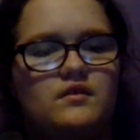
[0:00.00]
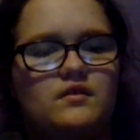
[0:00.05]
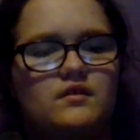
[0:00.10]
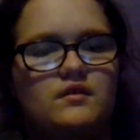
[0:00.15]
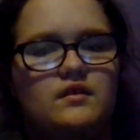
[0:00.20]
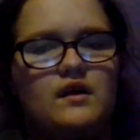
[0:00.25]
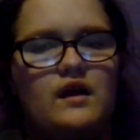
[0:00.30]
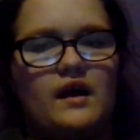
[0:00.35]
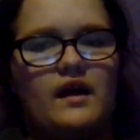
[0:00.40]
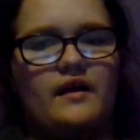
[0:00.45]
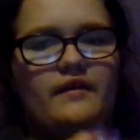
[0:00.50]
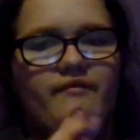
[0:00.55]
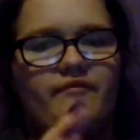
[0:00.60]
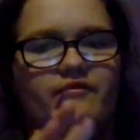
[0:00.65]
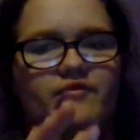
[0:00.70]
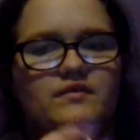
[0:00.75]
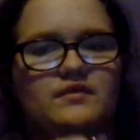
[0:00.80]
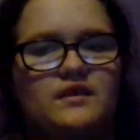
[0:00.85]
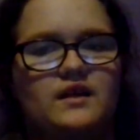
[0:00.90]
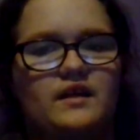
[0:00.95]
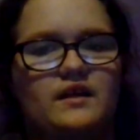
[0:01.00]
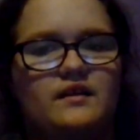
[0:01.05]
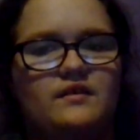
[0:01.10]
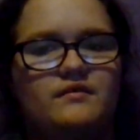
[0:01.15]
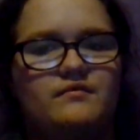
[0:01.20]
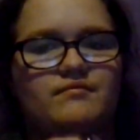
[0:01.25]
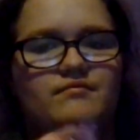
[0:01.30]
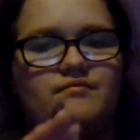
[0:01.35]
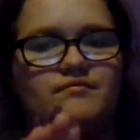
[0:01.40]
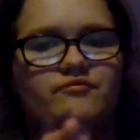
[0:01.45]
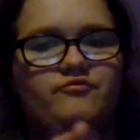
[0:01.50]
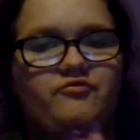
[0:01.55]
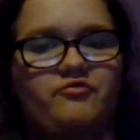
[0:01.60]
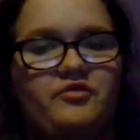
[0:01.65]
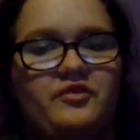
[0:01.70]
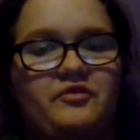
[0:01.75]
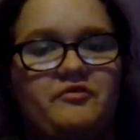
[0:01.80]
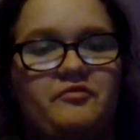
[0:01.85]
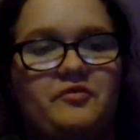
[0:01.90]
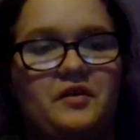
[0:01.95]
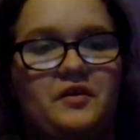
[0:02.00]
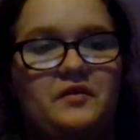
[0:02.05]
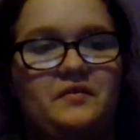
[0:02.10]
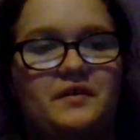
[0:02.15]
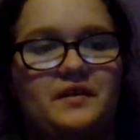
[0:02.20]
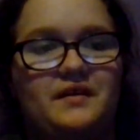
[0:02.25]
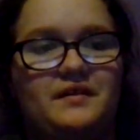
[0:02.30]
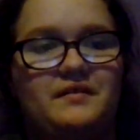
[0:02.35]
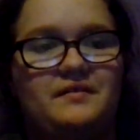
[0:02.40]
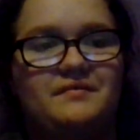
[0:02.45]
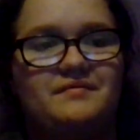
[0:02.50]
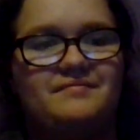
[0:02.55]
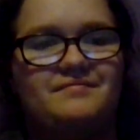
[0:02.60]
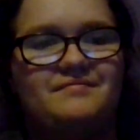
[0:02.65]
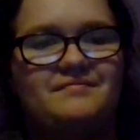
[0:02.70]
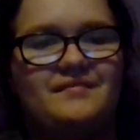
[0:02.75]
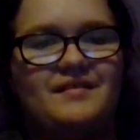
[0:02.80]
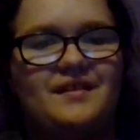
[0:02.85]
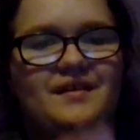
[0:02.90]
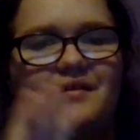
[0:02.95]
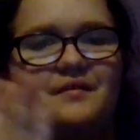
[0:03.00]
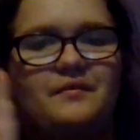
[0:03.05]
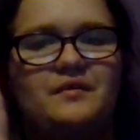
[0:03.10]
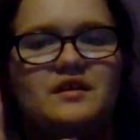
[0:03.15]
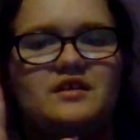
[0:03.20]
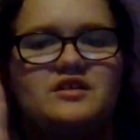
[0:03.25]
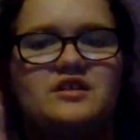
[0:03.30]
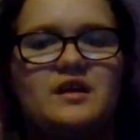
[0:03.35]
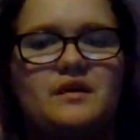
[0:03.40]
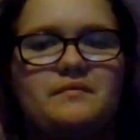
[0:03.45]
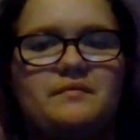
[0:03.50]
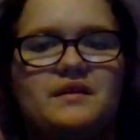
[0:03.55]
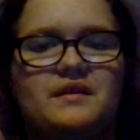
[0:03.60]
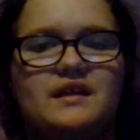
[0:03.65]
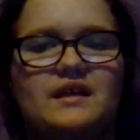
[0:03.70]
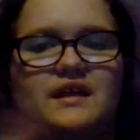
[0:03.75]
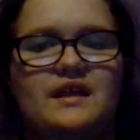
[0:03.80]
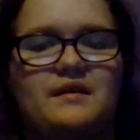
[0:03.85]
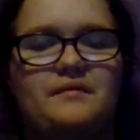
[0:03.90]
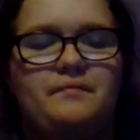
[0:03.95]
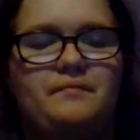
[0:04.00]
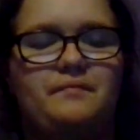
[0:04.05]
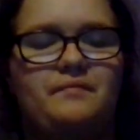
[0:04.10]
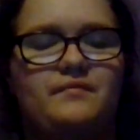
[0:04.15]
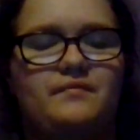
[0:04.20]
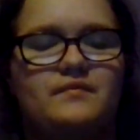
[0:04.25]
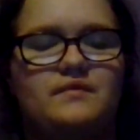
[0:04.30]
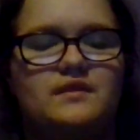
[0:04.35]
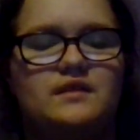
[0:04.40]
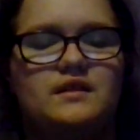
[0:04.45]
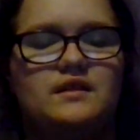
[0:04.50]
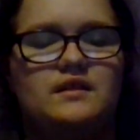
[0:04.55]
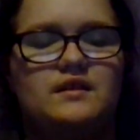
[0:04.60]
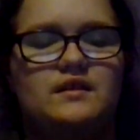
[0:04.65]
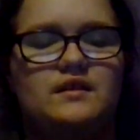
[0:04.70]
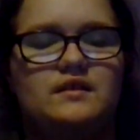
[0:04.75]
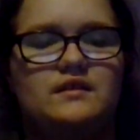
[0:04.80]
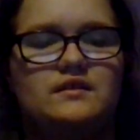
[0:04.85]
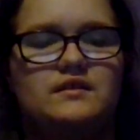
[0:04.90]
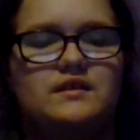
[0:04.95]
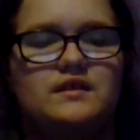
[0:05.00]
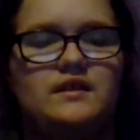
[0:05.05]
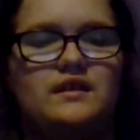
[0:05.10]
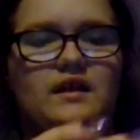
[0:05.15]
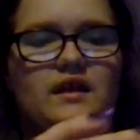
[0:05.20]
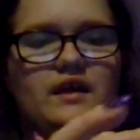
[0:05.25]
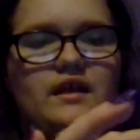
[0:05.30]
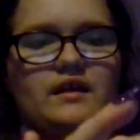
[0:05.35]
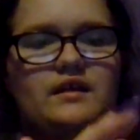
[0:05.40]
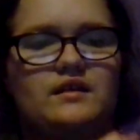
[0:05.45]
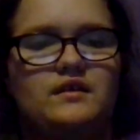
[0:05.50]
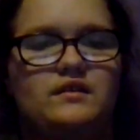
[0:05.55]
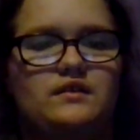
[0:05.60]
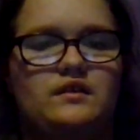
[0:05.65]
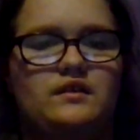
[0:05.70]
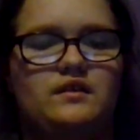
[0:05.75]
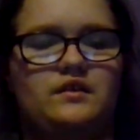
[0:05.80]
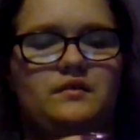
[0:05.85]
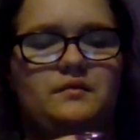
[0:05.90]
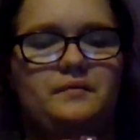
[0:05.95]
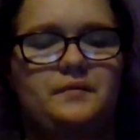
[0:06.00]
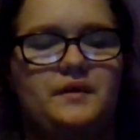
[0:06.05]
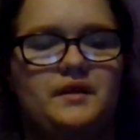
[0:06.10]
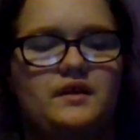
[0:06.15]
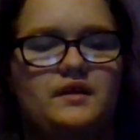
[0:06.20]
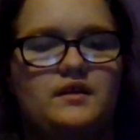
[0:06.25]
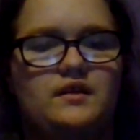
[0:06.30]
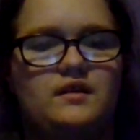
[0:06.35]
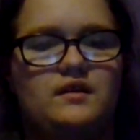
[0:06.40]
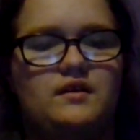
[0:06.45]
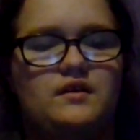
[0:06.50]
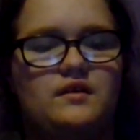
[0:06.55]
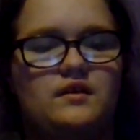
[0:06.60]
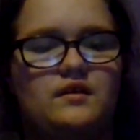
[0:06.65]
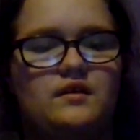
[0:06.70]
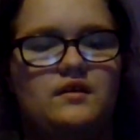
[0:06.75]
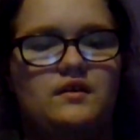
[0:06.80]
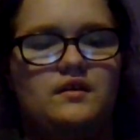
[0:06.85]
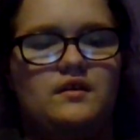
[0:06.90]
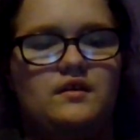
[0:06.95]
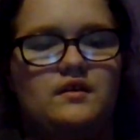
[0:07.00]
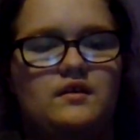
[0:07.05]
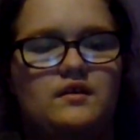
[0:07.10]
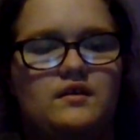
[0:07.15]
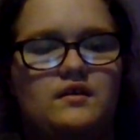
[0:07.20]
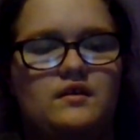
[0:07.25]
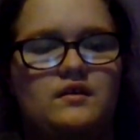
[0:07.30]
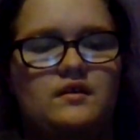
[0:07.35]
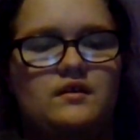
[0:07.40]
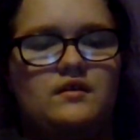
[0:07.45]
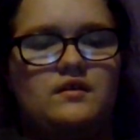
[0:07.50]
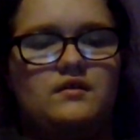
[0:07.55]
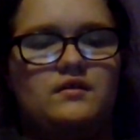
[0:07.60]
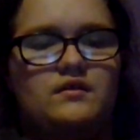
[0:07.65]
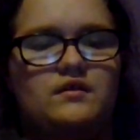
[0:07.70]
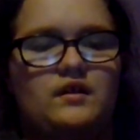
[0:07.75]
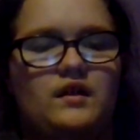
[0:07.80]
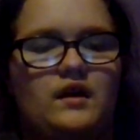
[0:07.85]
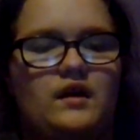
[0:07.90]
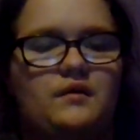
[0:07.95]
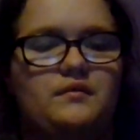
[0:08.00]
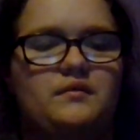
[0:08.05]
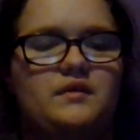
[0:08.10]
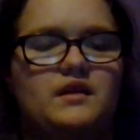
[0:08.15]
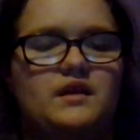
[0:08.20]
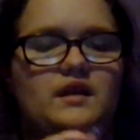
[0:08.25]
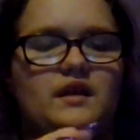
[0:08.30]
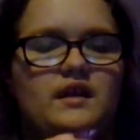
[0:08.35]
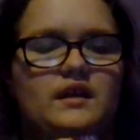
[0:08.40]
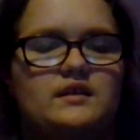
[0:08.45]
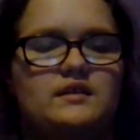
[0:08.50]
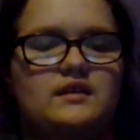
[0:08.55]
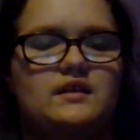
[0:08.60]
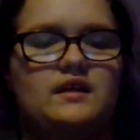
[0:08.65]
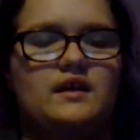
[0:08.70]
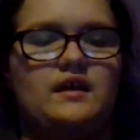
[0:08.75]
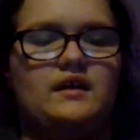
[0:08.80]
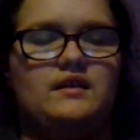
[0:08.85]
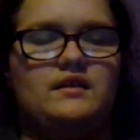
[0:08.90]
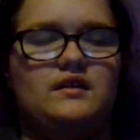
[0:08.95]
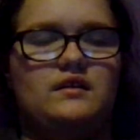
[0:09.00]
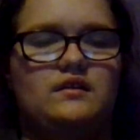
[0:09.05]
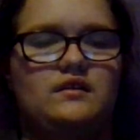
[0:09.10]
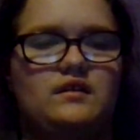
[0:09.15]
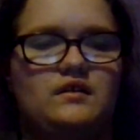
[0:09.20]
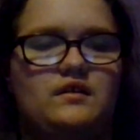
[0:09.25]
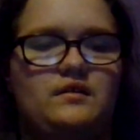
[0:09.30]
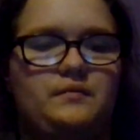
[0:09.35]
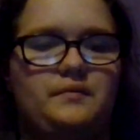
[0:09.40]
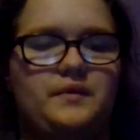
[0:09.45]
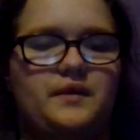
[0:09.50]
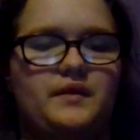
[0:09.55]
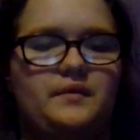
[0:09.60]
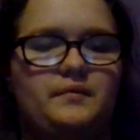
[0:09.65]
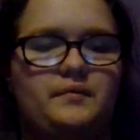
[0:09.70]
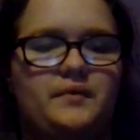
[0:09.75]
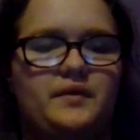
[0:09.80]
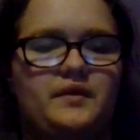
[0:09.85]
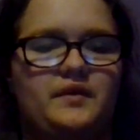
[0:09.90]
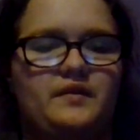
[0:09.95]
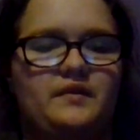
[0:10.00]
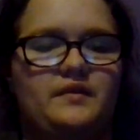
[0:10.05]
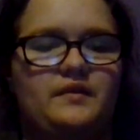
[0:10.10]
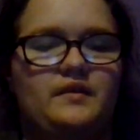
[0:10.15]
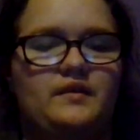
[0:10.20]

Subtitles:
that I've, like, rewrote it, which I'm gonna get into that in a little bit. Yeah, I'm gonna get to that in a little bit, but